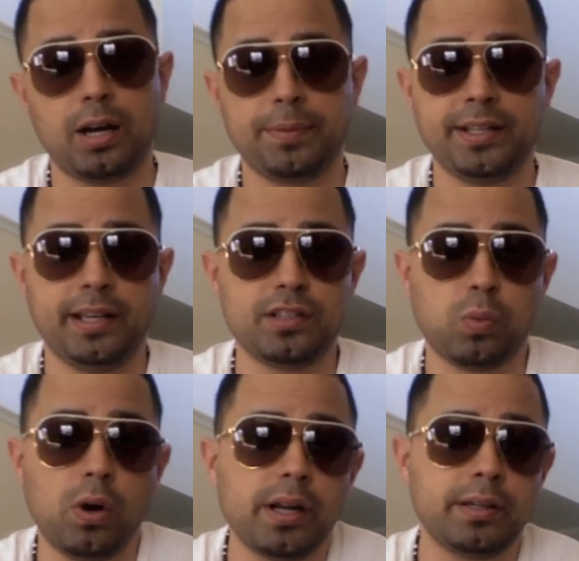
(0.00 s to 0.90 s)
he's
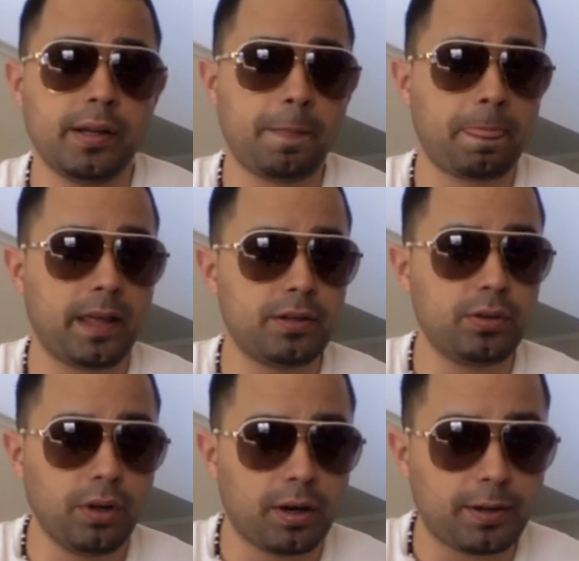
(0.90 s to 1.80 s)
won in New
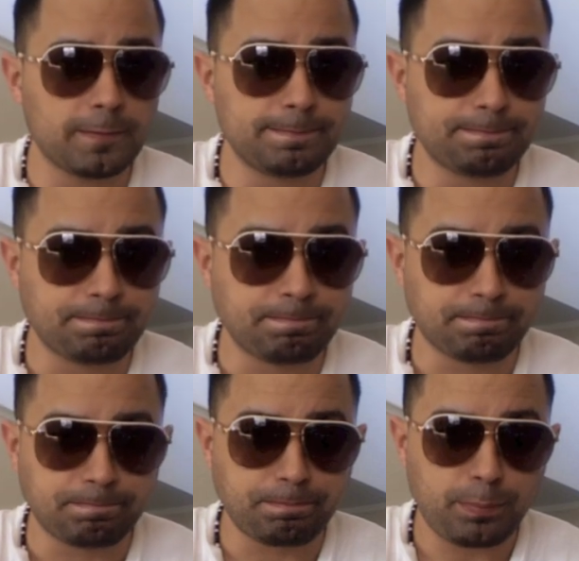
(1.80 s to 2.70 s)
York.
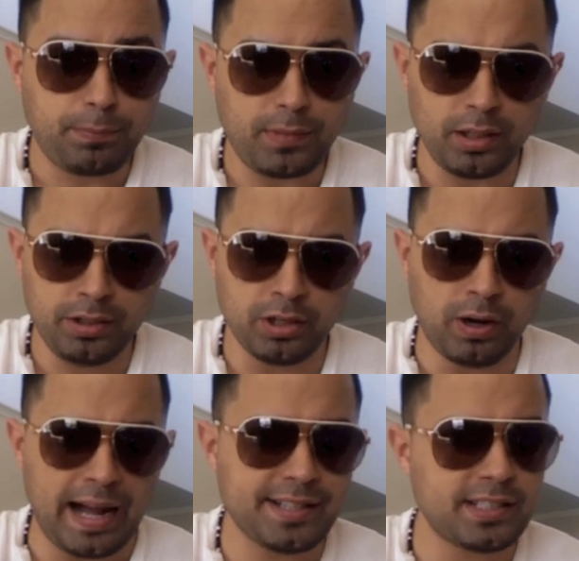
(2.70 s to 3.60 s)
You know,
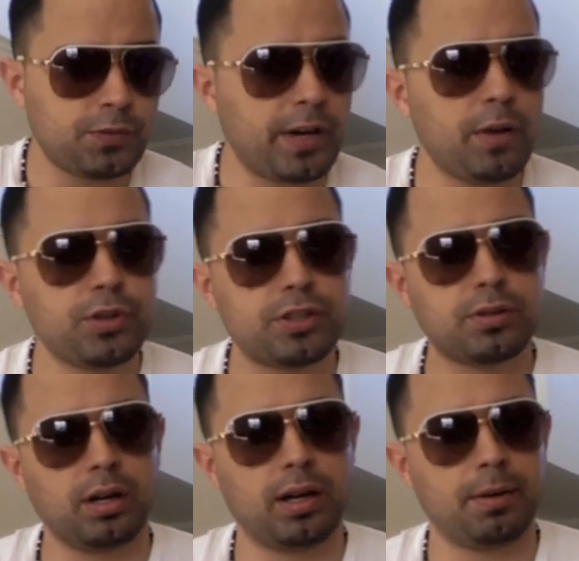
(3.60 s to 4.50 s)
as this fight was